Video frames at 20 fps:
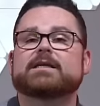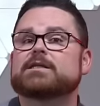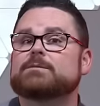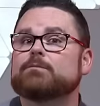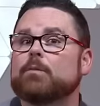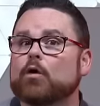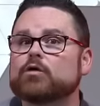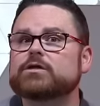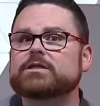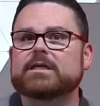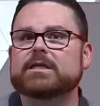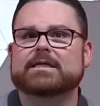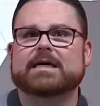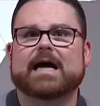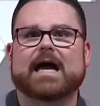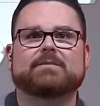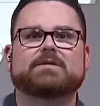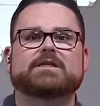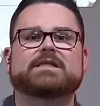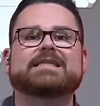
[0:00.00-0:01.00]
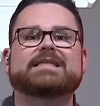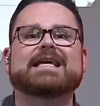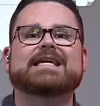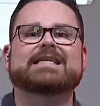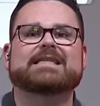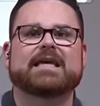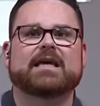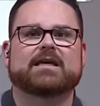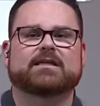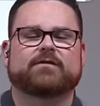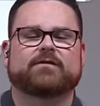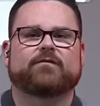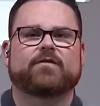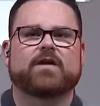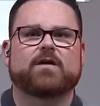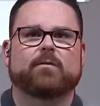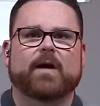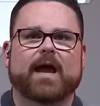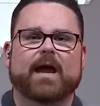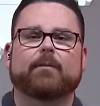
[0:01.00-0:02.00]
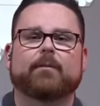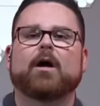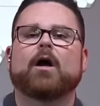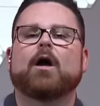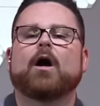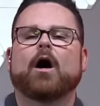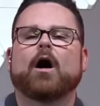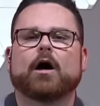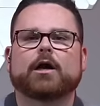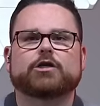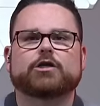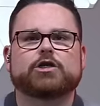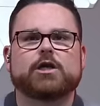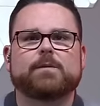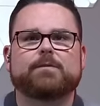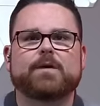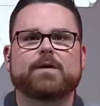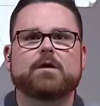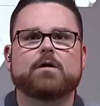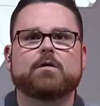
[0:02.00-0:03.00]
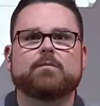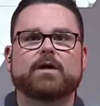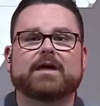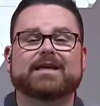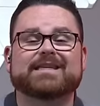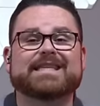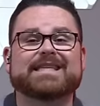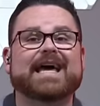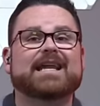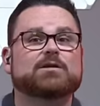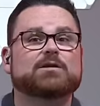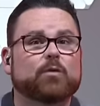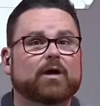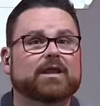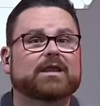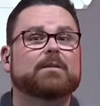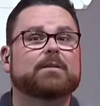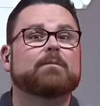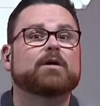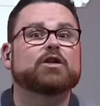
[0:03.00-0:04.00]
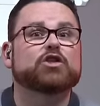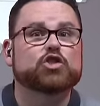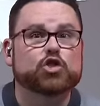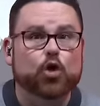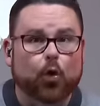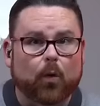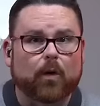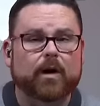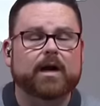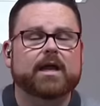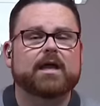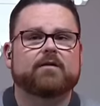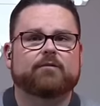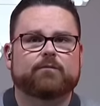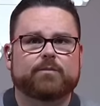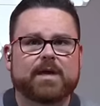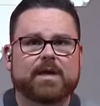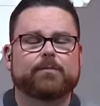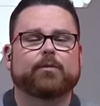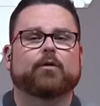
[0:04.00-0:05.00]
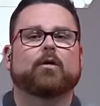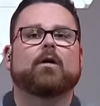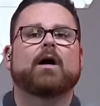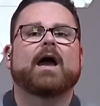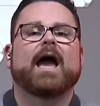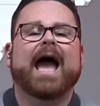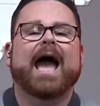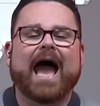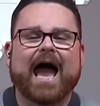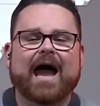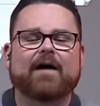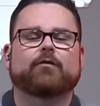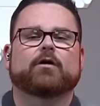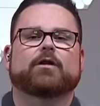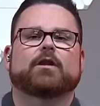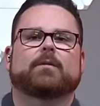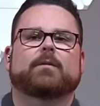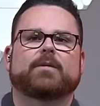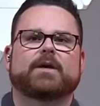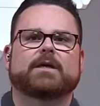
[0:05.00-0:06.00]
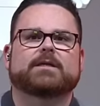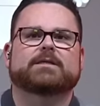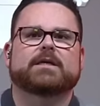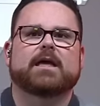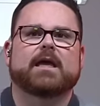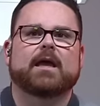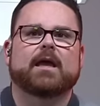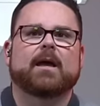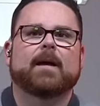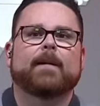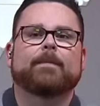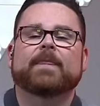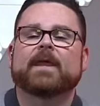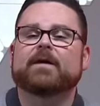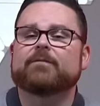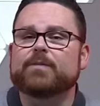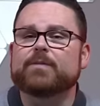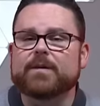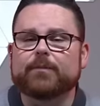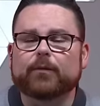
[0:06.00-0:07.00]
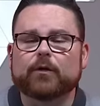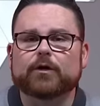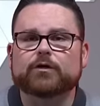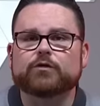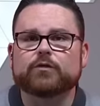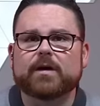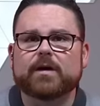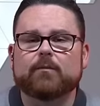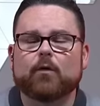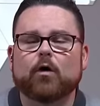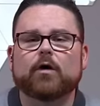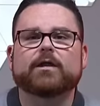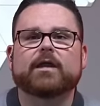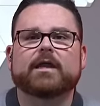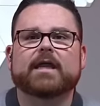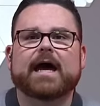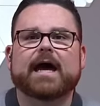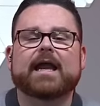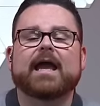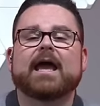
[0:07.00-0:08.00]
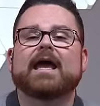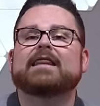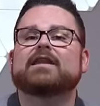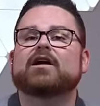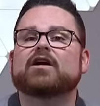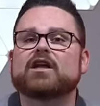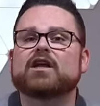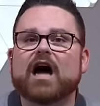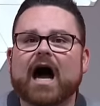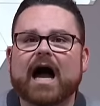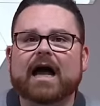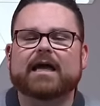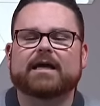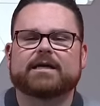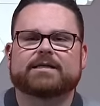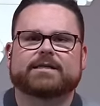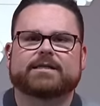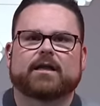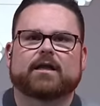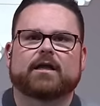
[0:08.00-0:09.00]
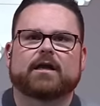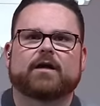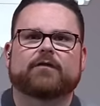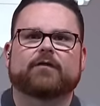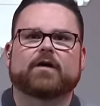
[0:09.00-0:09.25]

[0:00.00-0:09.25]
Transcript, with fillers: most of the time, six gigs of VRAM on a GPU because that is what the majority of people have on their PC. If people are doing more than that, they're not going to sell enough